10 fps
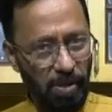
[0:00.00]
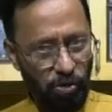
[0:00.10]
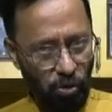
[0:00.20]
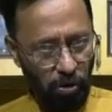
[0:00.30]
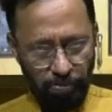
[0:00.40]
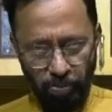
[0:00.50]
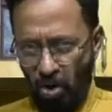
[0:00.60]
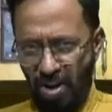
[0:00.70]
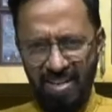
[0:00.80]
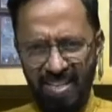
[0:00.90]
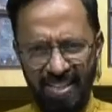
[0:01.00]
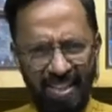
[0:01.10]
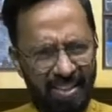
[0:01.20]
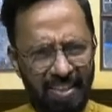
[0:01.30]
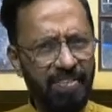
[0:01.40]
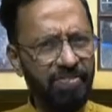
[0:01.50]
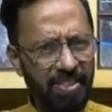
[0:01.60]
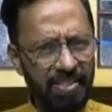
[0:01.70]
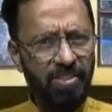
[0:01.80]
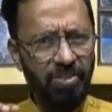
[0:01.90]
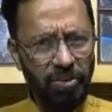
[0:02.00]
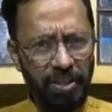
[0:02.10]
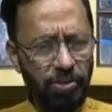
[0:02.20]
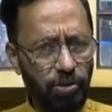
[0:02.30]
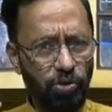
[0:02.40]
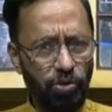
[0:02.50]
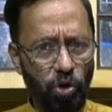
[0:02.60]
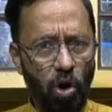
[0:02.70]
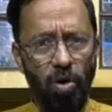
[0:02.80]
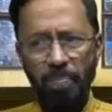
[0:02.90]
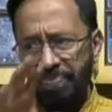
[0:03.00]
not boiled, nothing. I've just grated raw.